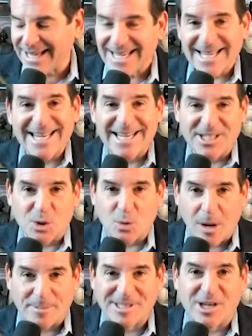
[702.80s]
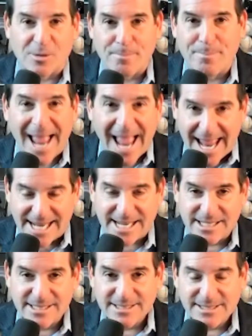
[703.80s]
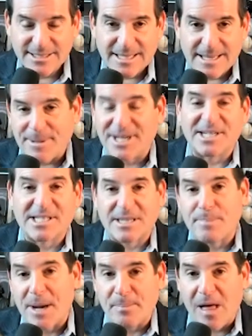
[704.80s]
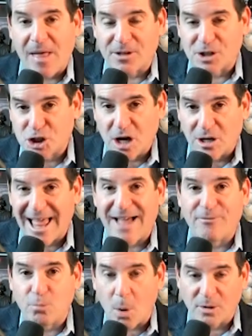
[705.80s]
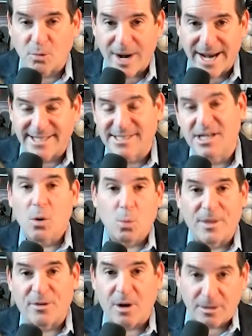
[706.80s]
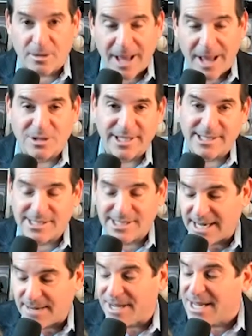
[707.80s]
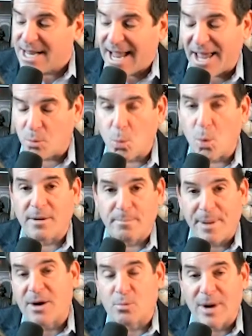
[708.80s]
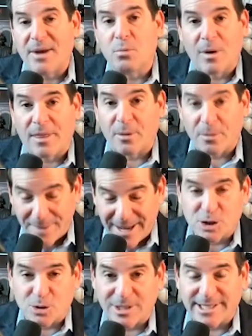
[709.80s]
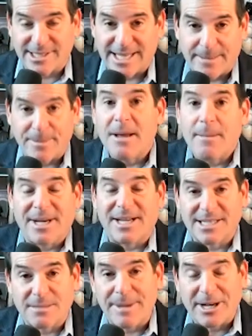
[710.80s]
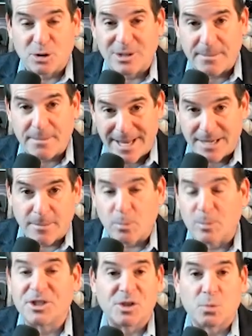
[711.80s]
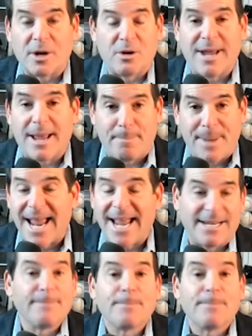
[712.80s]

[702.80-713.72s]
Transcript: it interrupts their pay. Because the people on the shuttle have one rate when they're on a minor league team and one pay rate when on the major league team. Because the major league minimum, which is what you get paid,